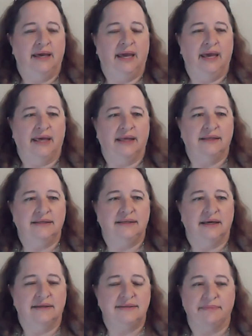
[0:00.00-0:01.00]
And
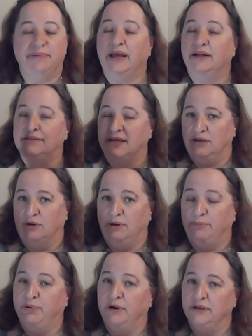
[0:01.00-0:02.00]
somebody else I know
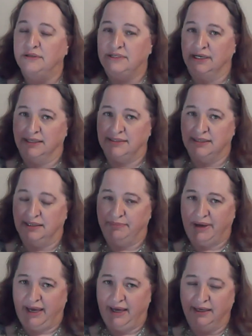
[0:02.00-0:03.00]
had put tickets in the
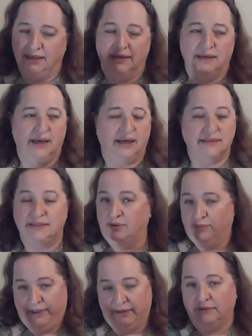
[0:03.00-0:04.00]
bag and
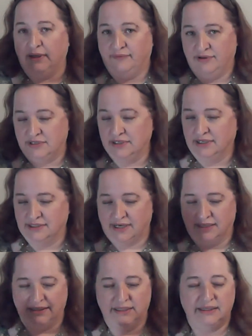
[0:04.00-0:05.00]
didn't win, obviously, because
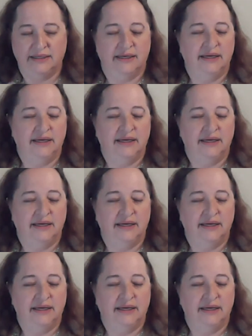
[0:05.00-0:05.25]
I did.